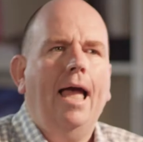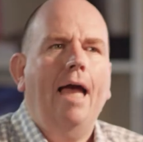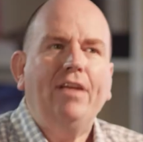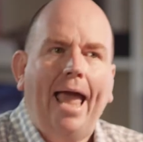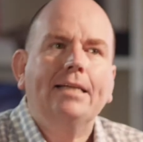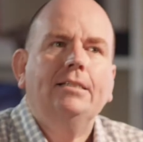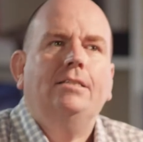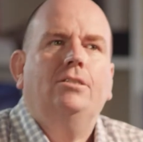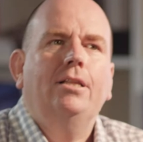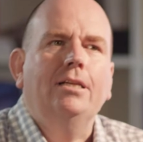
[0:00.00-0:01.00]
Having
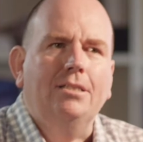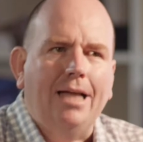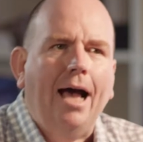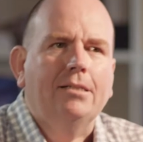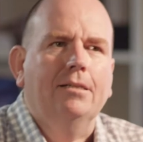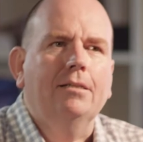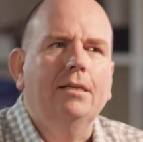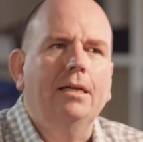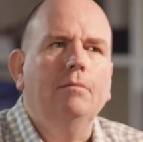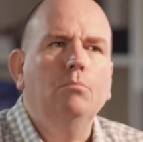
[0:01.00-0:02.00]
access to this data
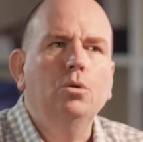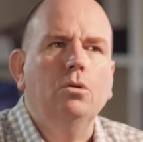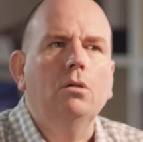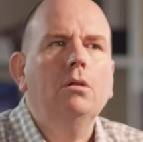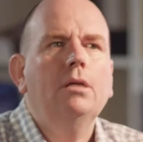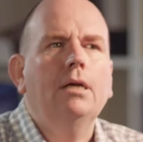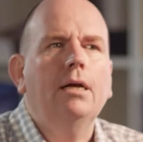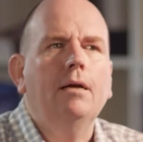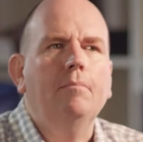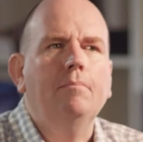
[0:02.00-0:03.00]
in Moodle
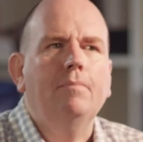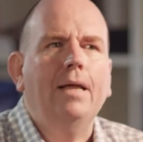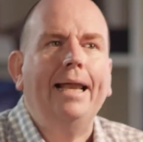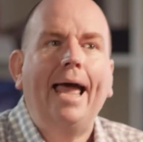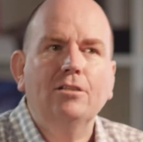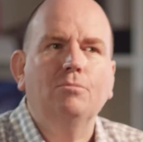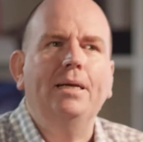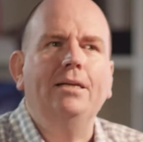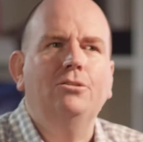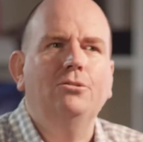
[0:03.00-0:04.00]
allows
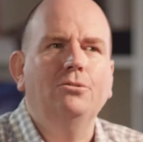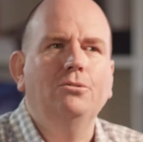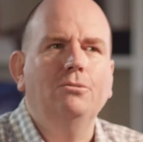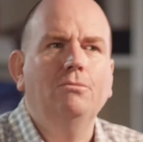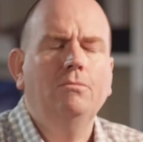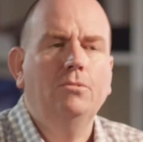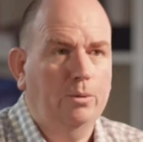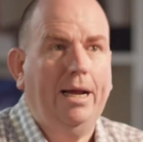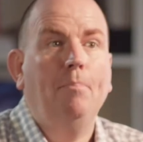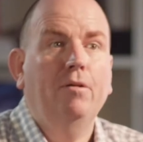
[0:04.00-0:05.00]
me to do
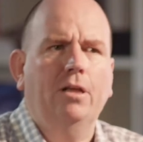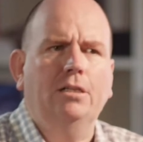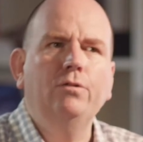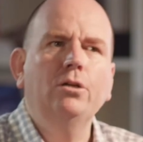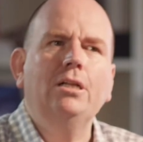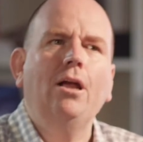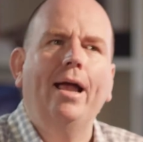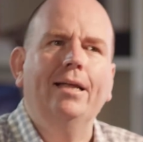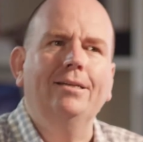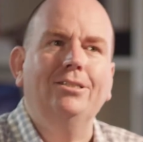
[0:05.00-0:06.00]
a couple of things. Firstly, I
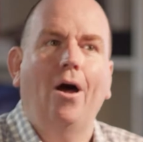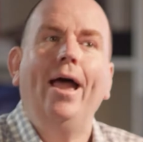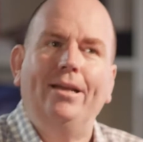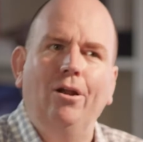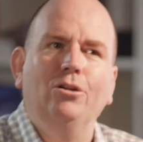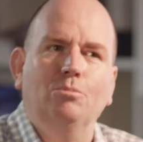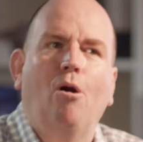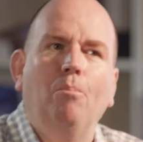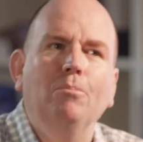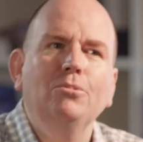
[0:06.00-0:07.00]
can diagnose
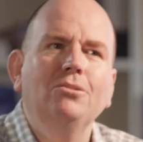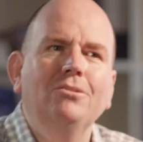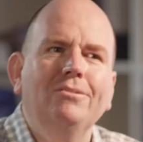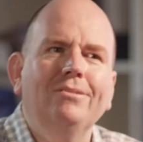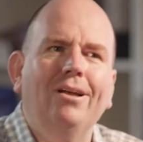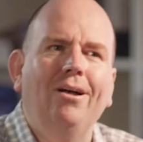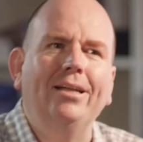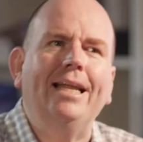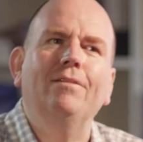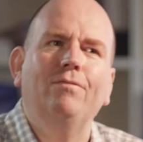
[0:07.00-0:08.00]
problems,
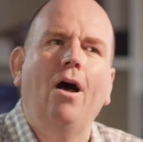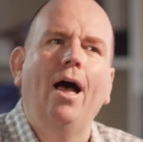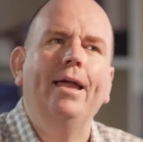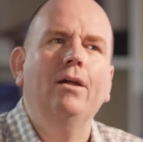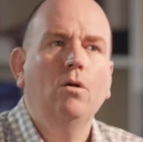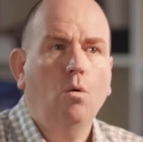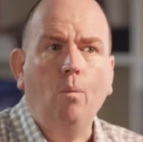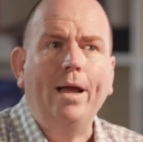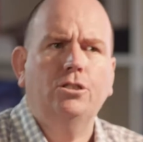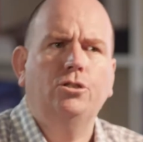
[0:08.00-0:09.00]
identify
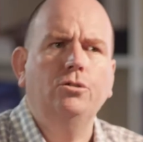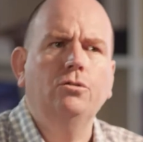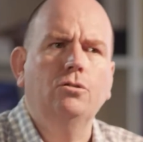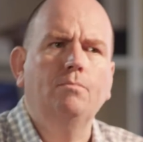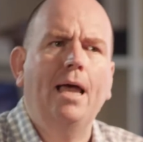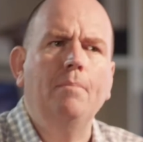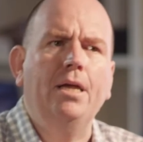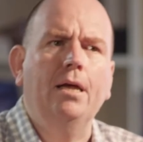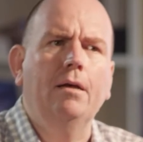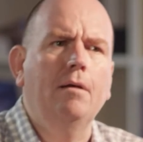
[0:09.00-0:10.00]
where students may
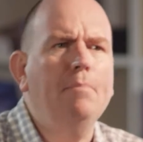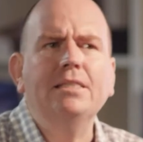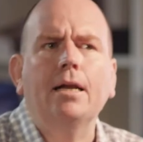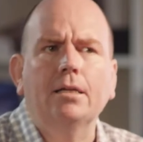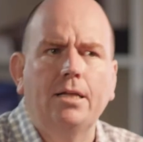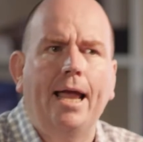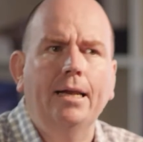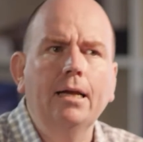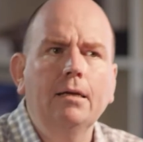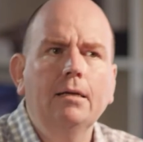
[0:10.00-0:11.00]
be
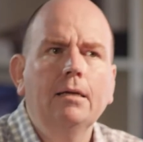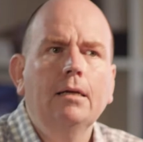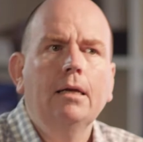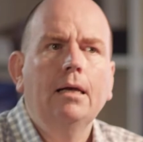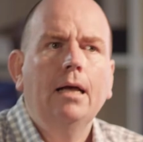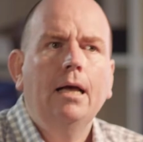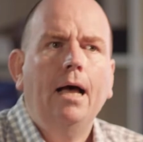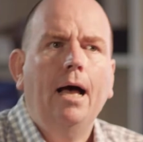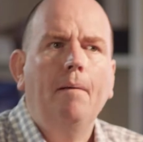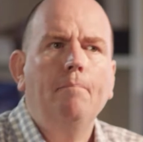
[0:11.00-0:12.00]
misunderstanding,
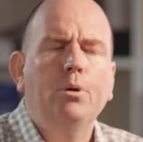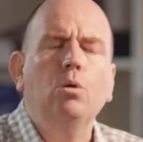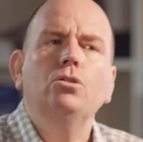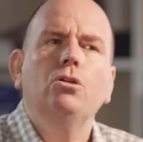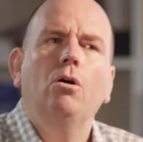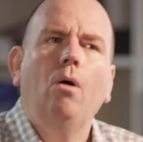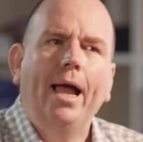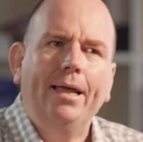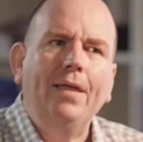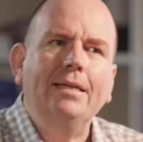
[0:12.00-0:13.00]
but also
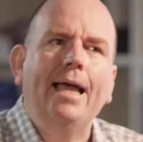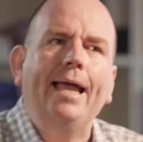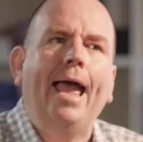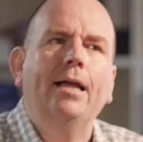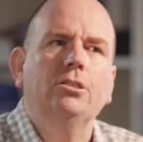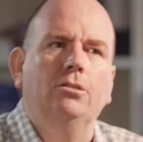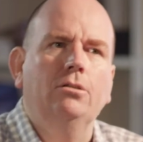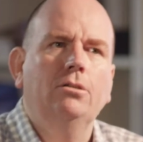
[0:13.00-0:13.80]
I can then take action.